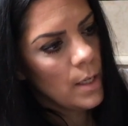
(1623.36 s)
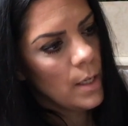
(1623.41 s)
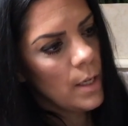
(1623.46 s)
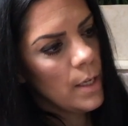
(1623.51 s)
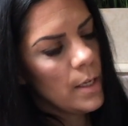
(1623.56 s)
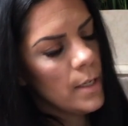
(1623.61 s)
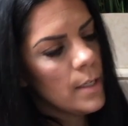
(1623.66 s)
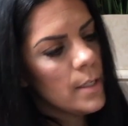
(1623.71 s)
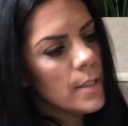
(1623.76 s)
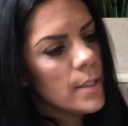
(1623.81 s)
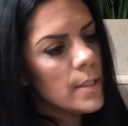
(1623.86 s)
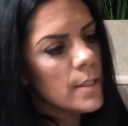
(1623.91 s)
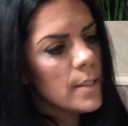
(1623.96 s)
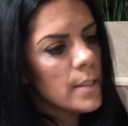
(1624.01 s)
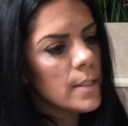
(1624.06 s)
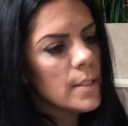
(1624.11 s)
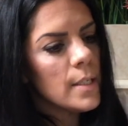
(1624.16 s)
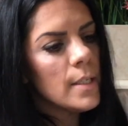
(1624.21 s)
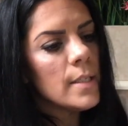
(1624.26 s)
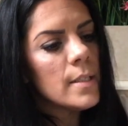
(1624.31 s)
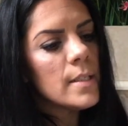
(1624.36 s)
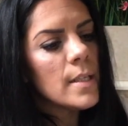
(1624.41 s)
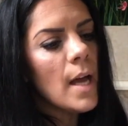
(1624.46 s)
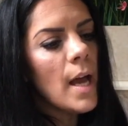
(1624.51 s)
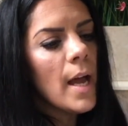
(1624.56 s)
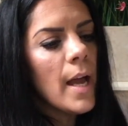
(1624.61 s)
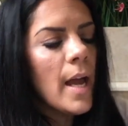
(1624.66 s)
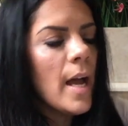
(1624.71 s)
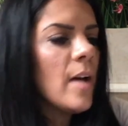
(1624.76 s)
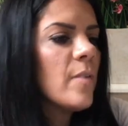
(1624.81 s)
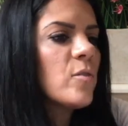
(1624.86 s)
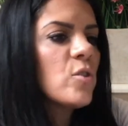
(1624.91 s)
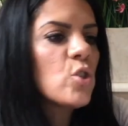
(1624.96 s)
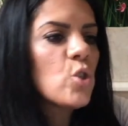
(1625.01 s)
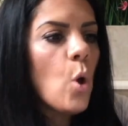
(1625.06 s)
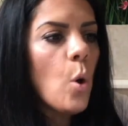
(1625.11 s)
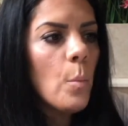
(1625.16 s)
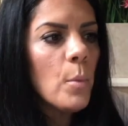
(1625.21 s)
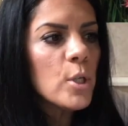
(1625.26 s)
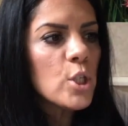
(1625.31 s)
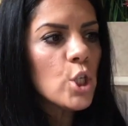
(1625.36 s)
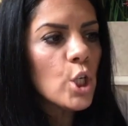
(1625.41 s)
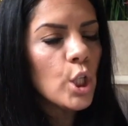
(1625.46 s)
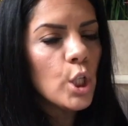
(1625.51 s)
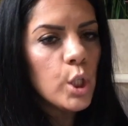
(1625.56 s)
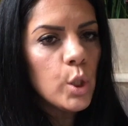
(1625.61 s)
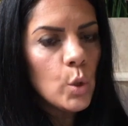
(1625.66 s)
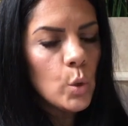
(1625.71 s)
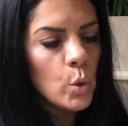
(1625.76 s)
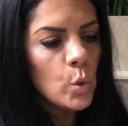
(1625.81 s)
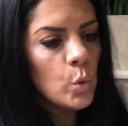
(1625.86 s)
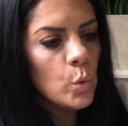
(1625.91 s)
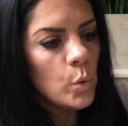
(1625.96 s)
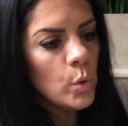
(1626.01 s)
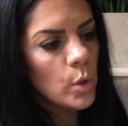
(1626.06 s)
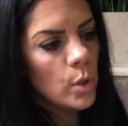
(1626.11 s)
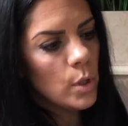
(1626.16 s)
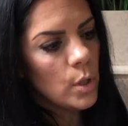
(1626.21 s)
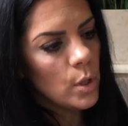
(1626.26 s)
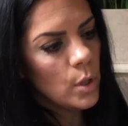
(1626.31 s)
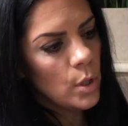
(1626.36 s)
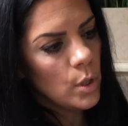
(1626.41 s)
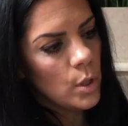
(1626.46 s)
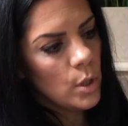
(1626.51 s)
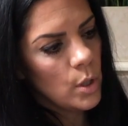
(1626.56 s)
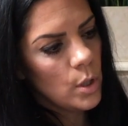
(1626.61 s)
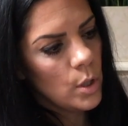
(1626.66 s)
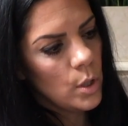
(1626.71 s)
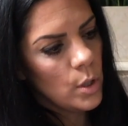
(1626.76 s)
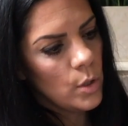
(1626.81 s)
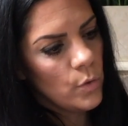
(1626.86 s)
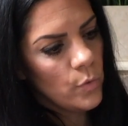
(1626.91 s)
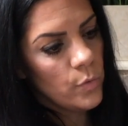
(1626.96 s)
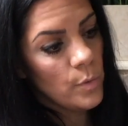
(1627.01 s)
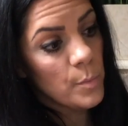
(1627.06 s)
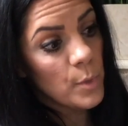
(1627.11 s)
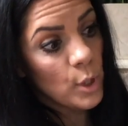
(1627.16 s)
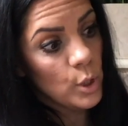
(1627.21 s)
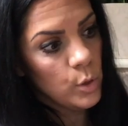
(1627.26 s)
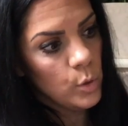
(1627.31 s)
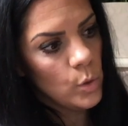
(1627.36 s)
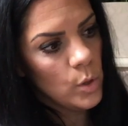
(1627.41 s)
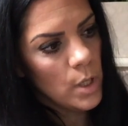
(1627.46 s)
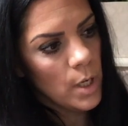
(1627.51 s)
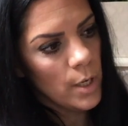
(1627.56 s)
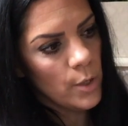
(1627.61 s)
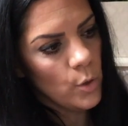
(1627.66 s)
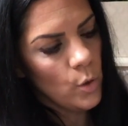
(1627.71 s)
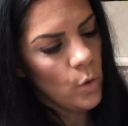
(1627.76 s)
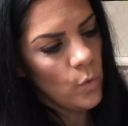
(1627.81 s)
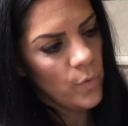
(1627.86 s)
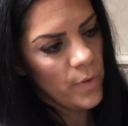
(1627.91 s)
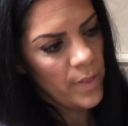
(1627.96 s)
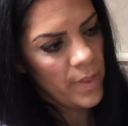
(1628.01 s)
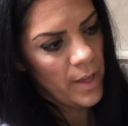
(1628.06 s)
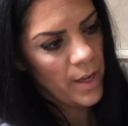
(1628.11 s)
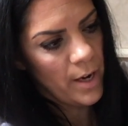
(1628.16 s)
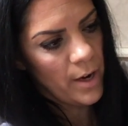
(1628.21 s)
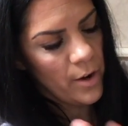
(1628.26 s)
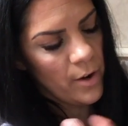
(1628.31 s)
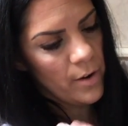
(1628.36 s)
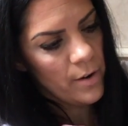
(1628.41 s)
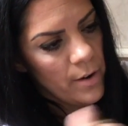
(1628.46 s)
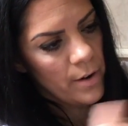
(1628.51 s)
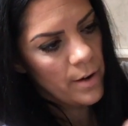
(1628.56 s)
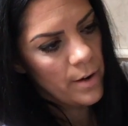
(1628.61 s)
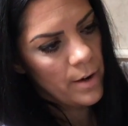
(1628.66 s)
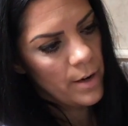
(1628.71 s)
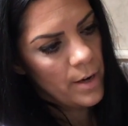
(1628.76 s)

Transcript: and since I have so much glue from the glue gun over there,